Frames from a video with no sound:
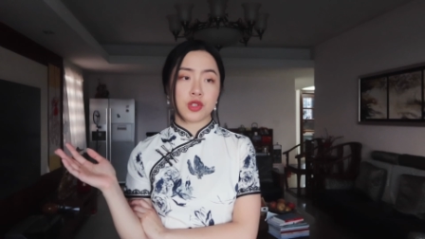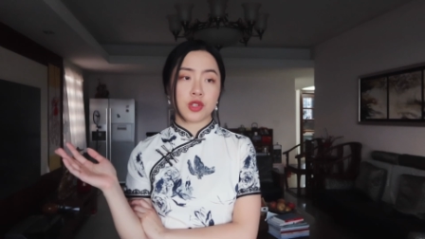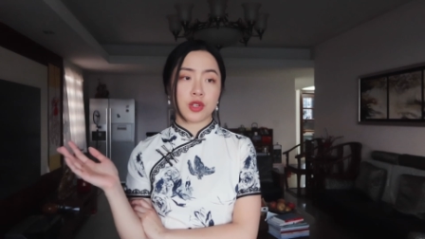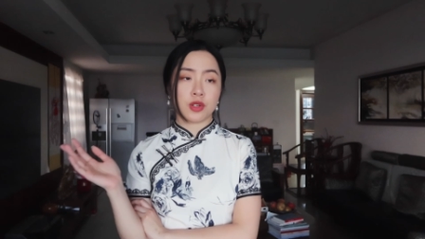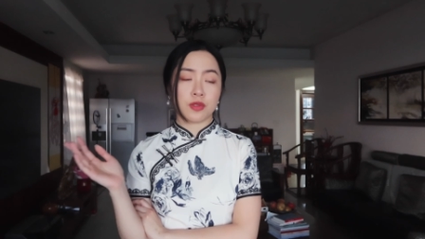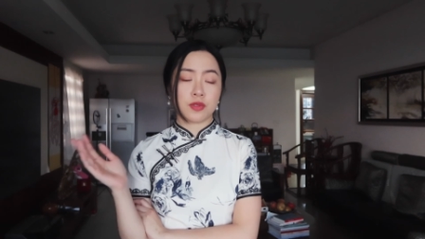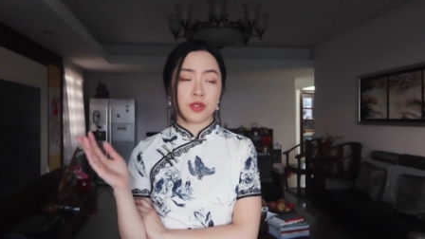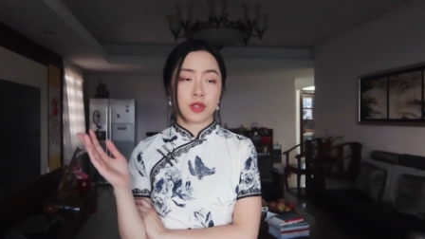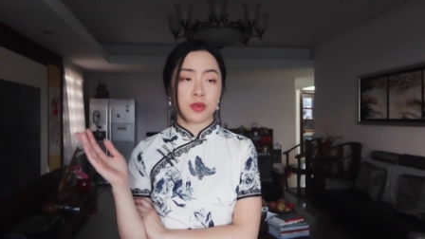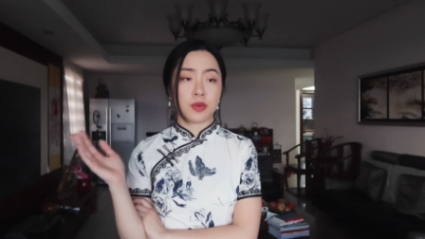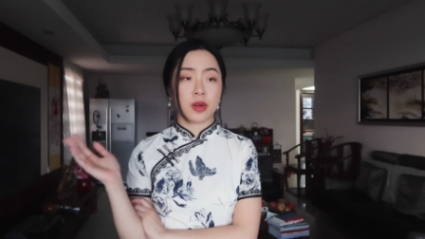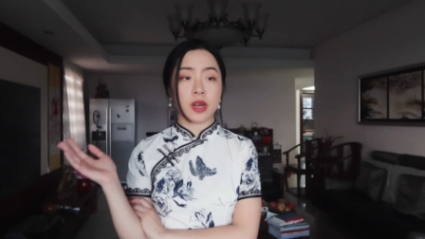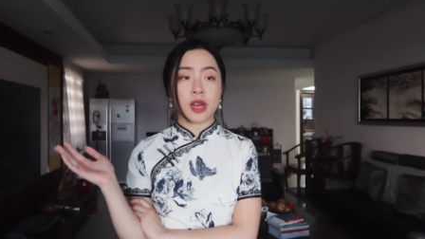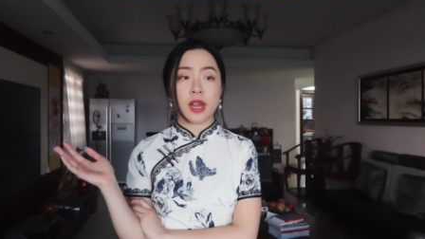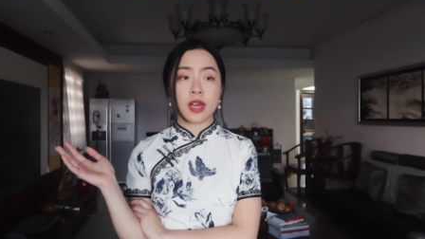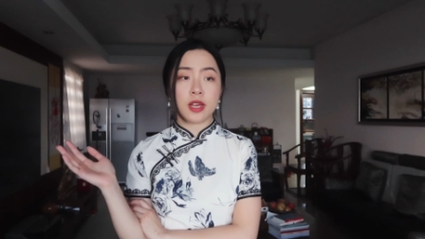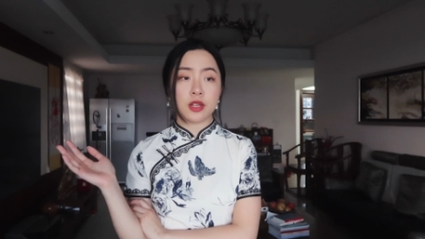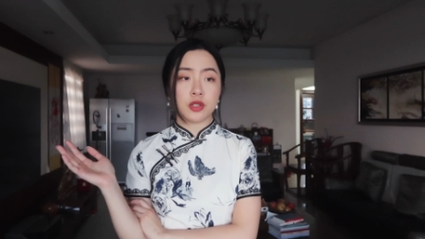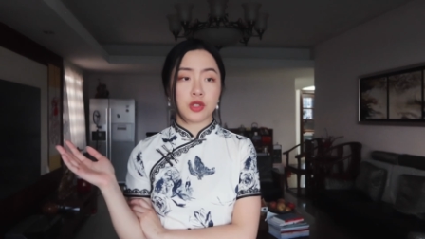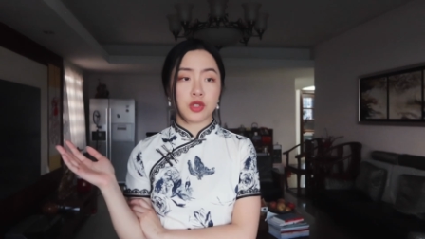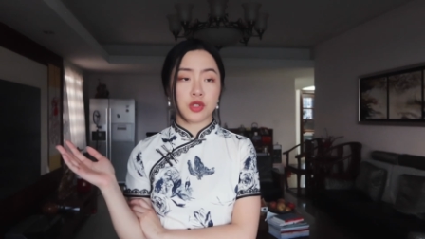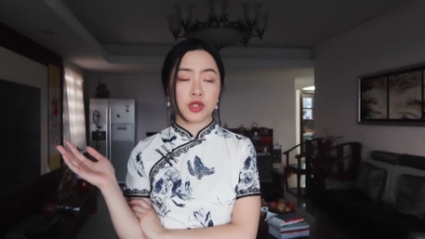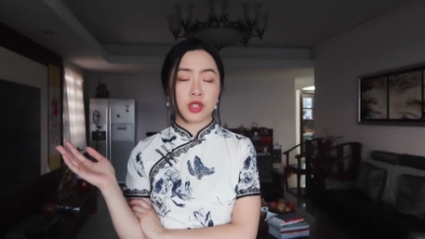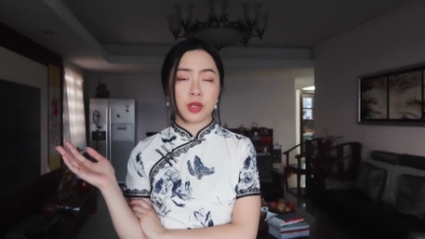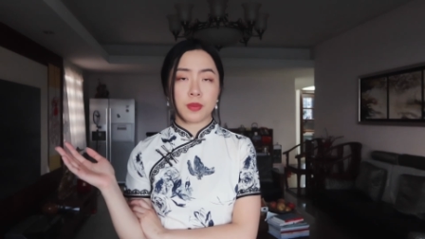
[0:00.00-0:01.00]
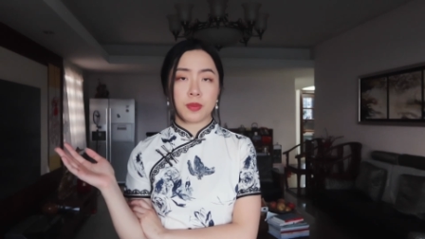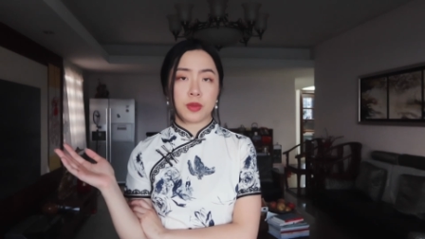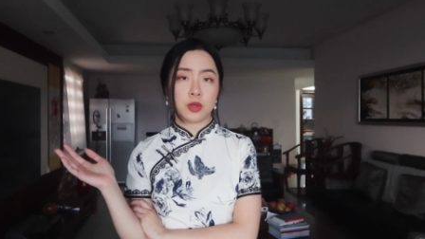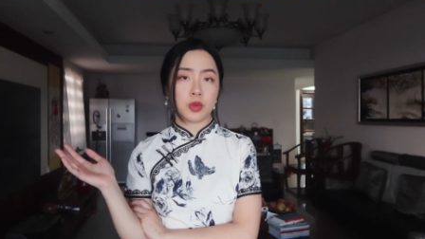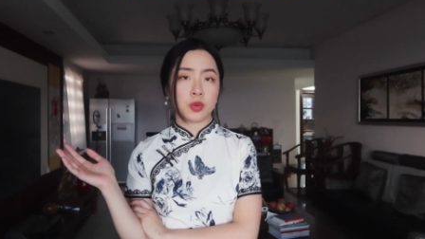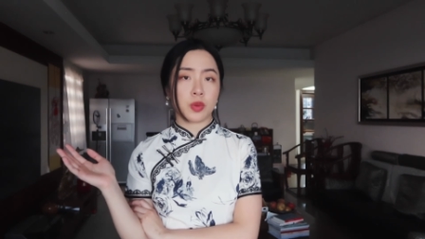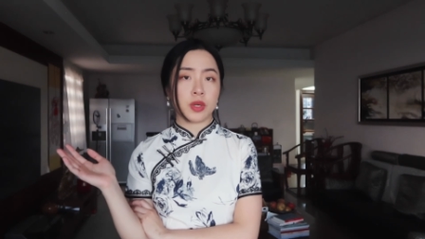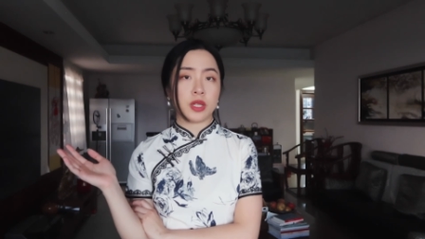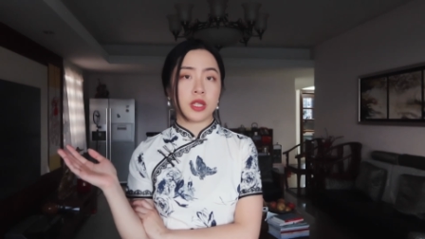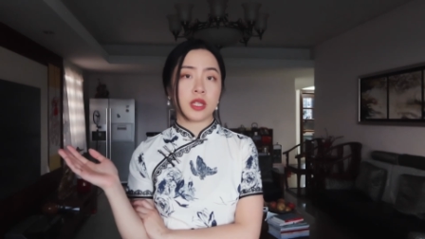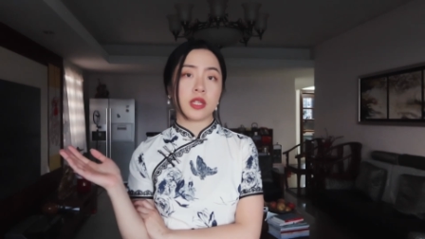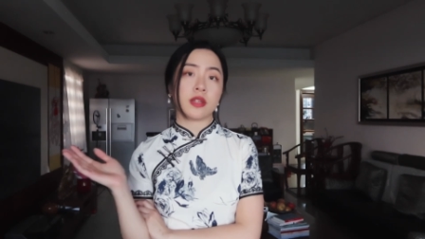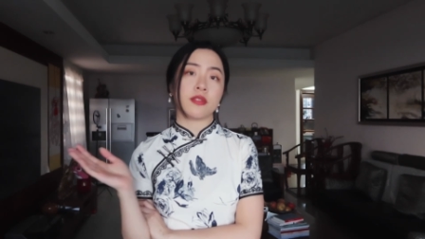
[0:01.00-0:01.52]
of the relationship
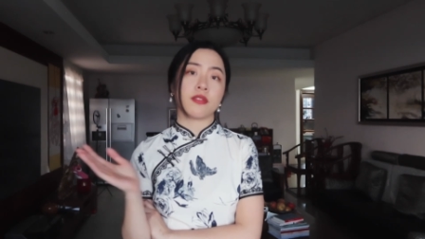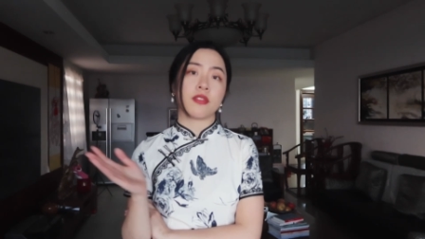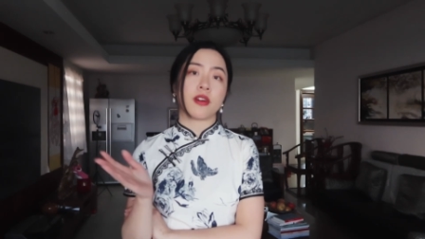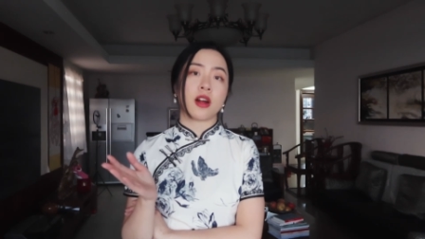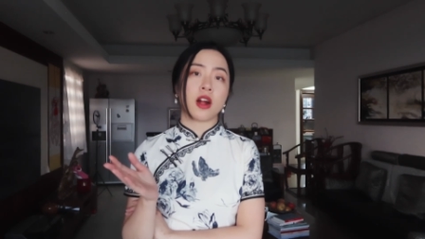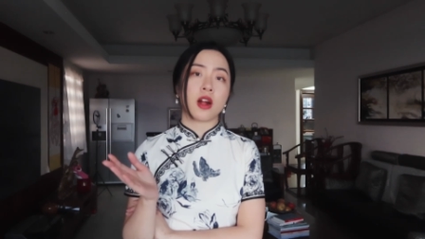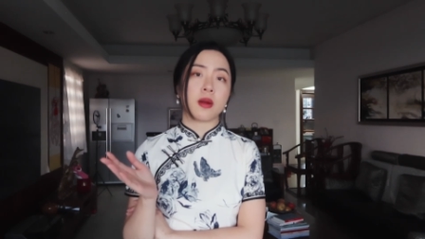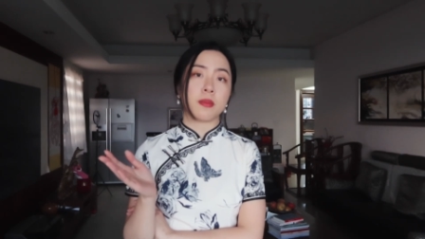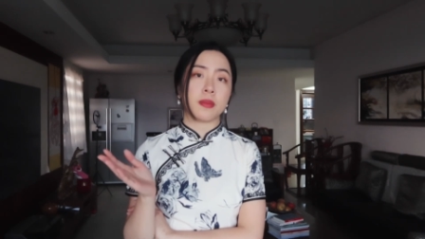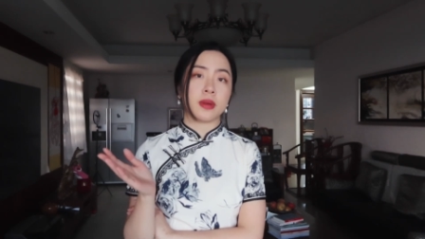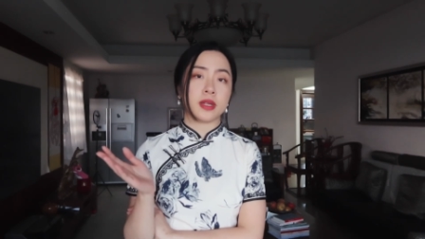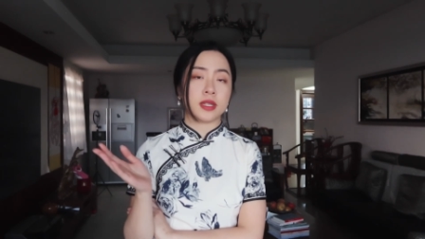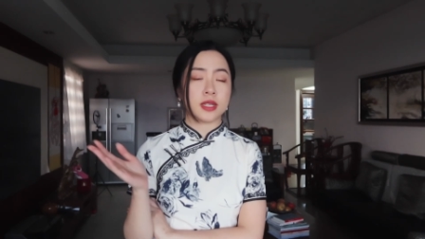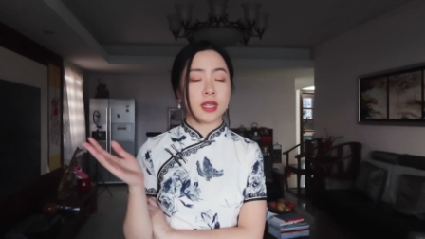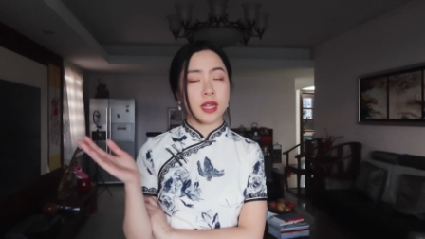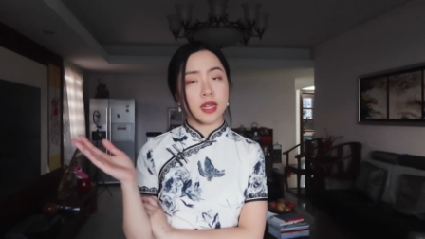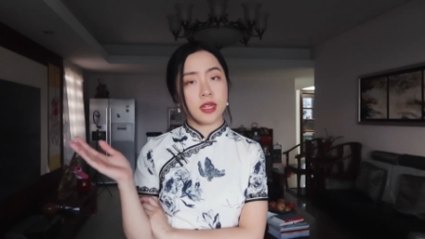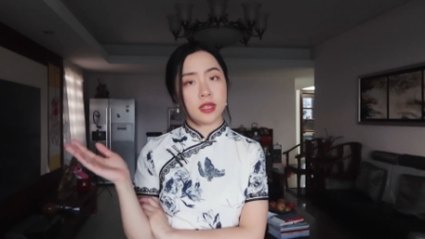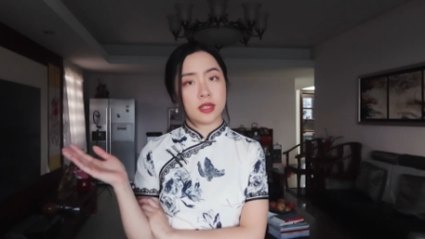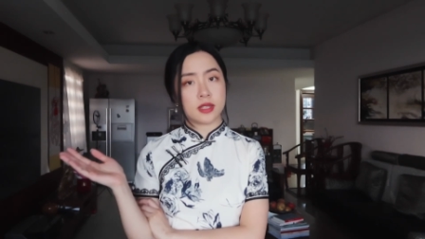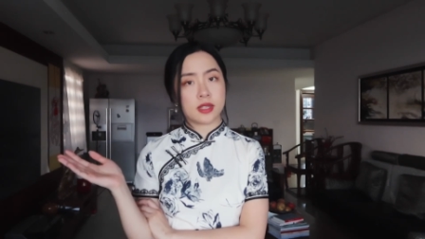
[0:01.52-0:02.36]
between the environment and the